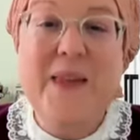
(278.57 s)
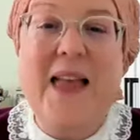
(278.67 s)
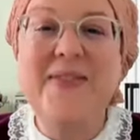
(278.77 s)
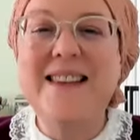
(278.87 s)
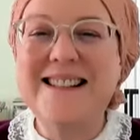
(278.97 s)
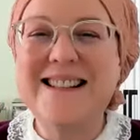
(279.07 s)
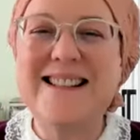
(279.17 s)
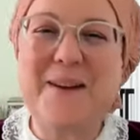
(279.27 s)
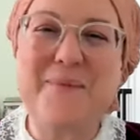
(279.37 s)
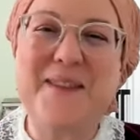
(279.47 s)
And this is
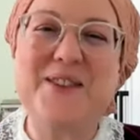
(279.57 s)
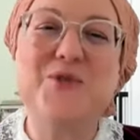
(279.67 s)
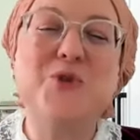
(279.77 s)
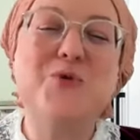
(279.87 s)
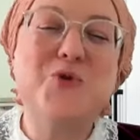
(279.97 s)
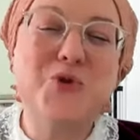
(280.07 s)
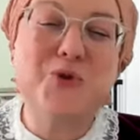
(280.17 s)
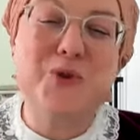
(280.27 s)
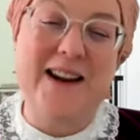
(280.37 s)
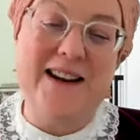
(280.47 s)
something to
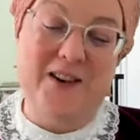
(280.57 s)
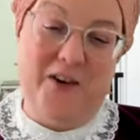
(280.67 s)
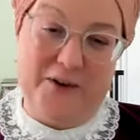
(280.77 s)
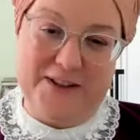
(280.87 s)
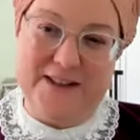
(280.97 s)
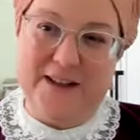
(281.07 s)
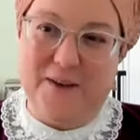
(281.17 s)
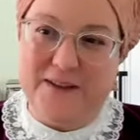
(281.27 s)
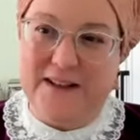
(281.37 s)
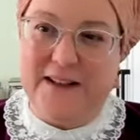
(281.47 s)
train
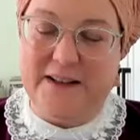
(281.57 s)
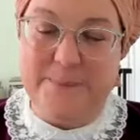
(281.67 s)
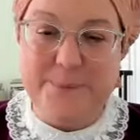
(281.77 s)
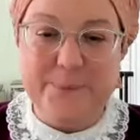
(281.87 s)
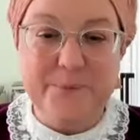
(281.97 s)
ourselves in.